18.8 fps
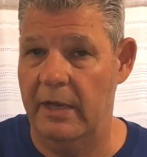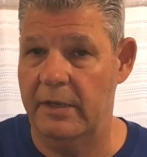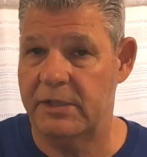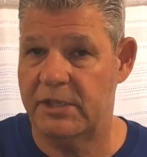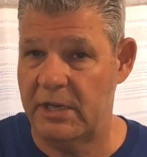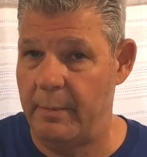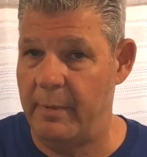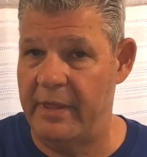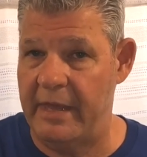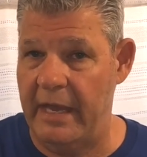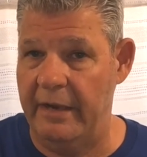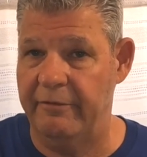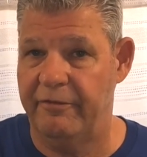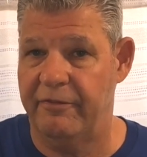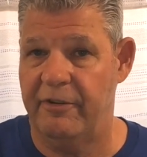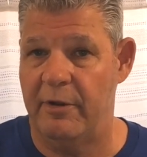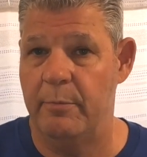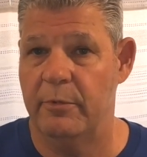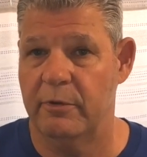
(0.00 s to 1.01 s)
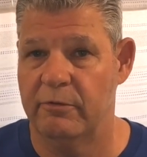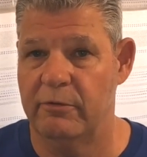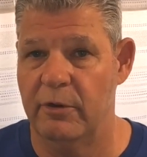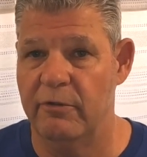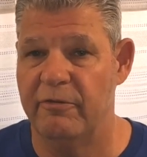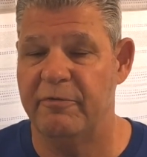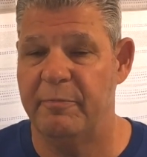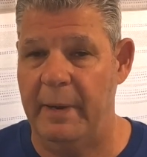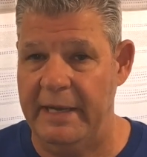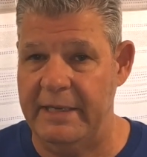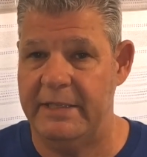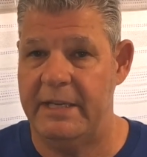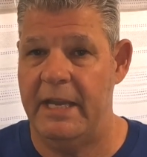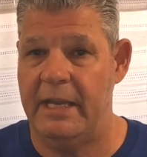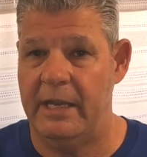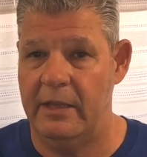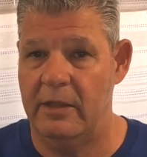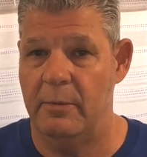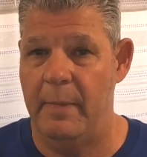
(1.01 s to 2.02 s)
some of that from the roof by
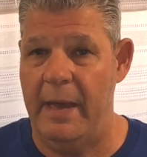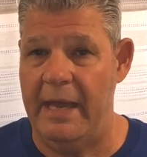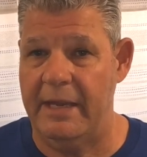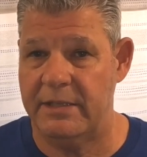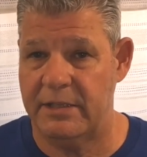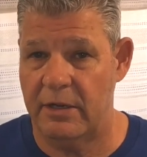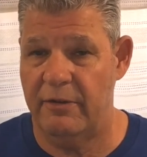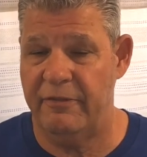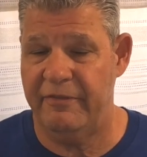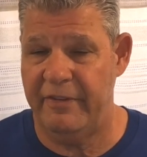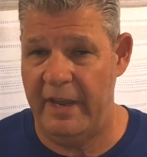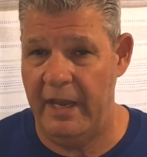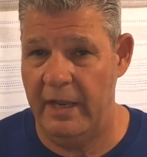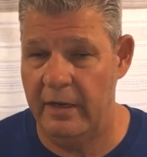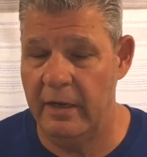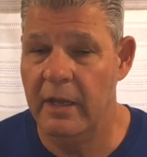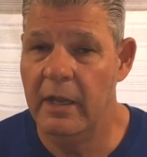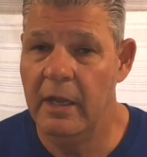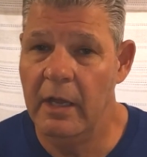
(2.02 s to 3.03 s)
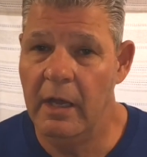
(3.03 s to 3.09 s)
taking the MaxxAir fan